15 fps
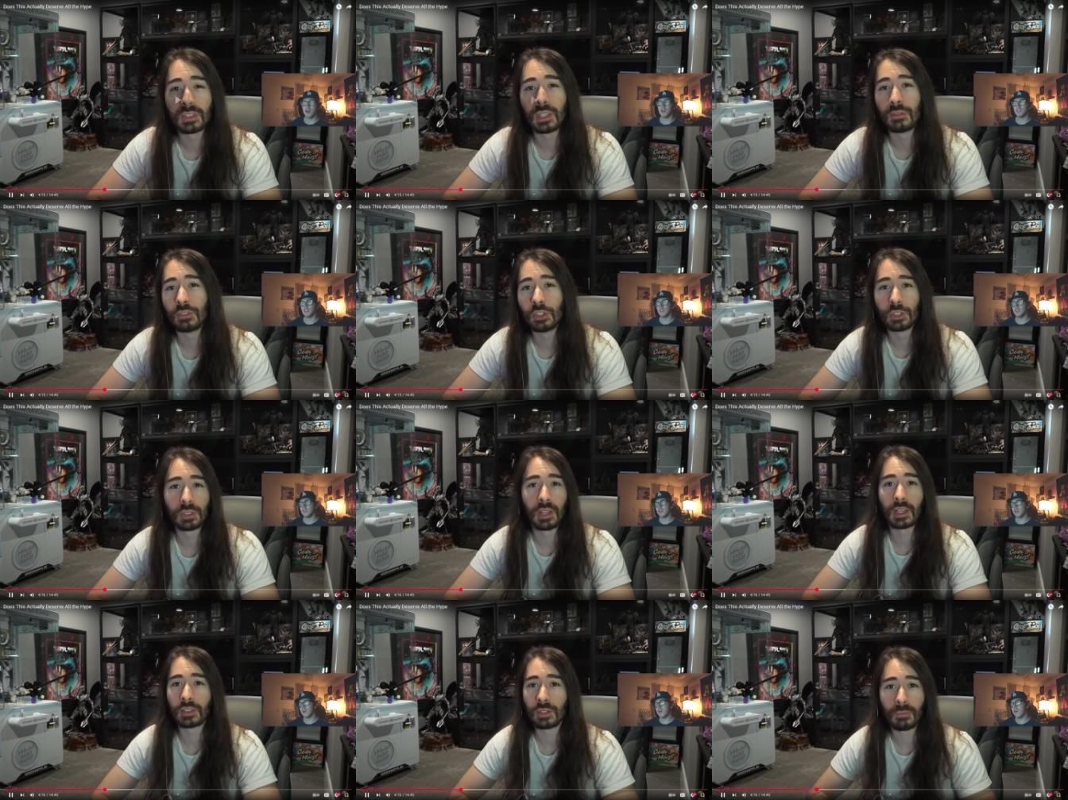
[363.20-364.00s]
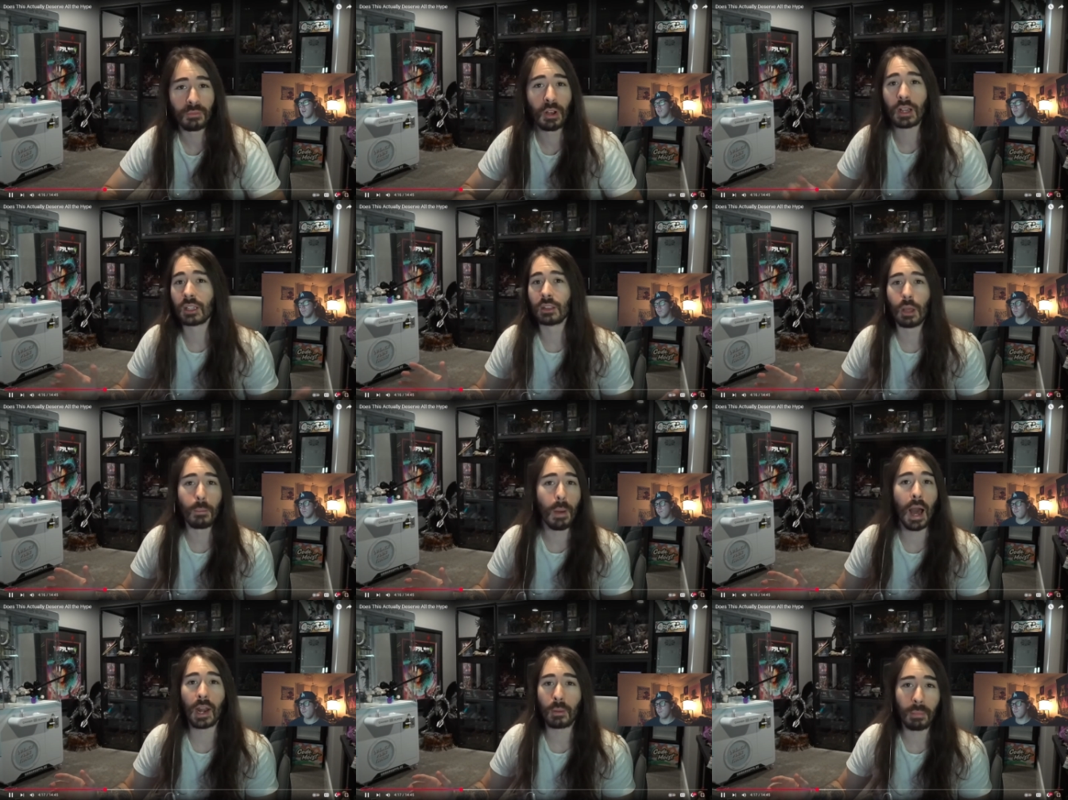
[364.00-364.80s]
of just like some fucking
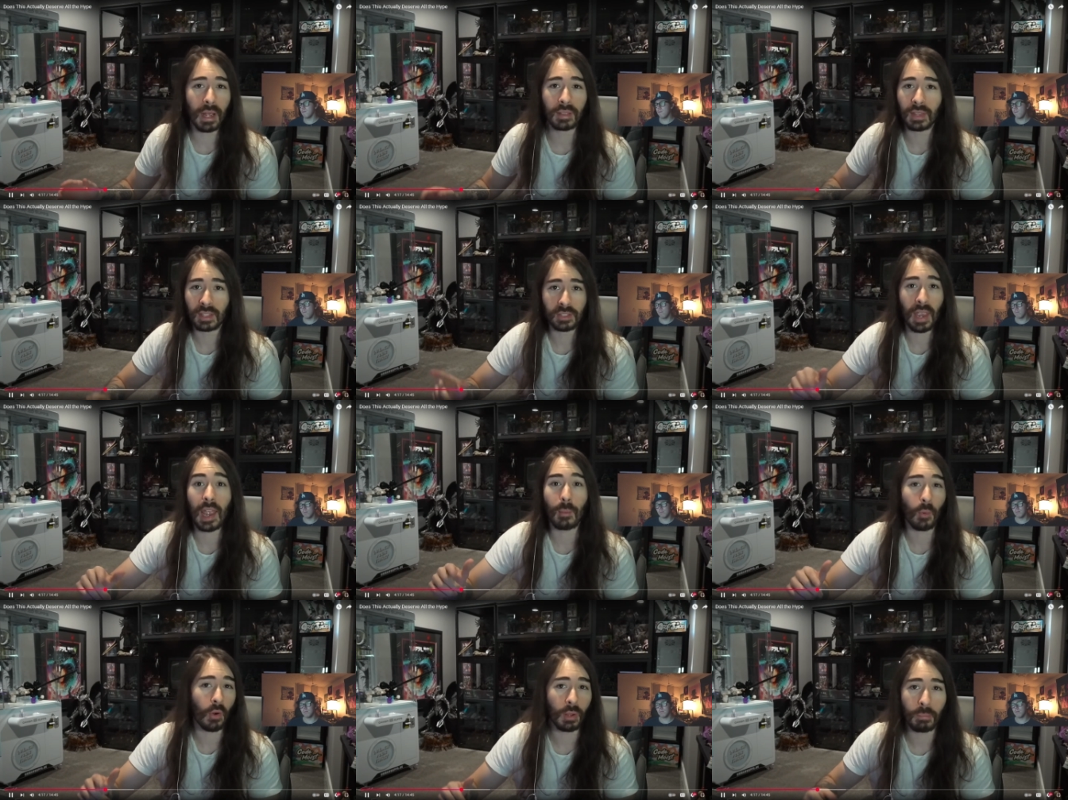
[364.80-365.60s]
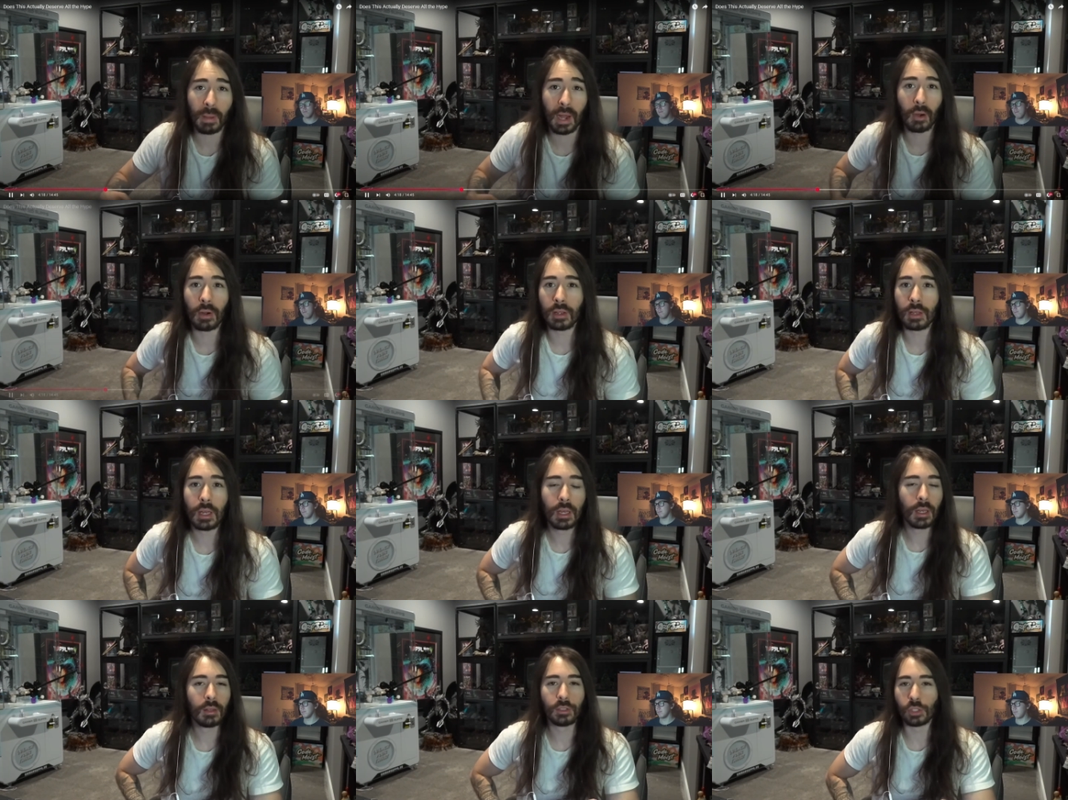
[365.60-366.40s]
lobotomite that's hammering parry,
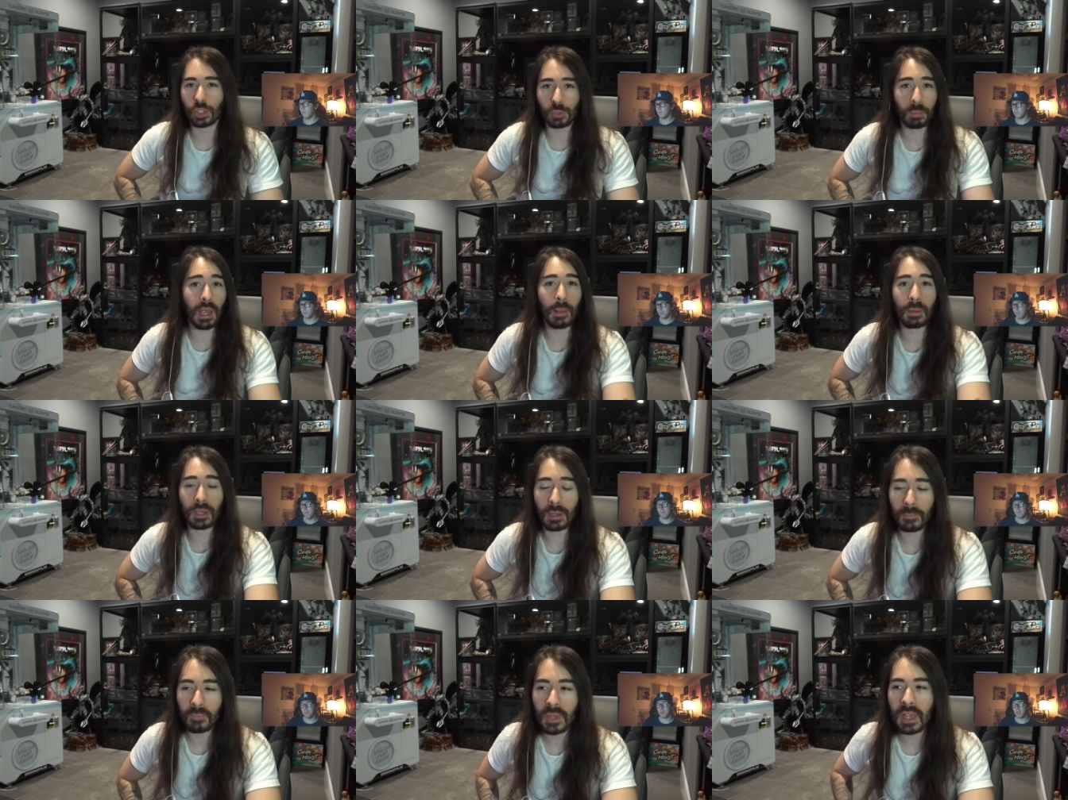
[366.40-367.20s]
just spamming it.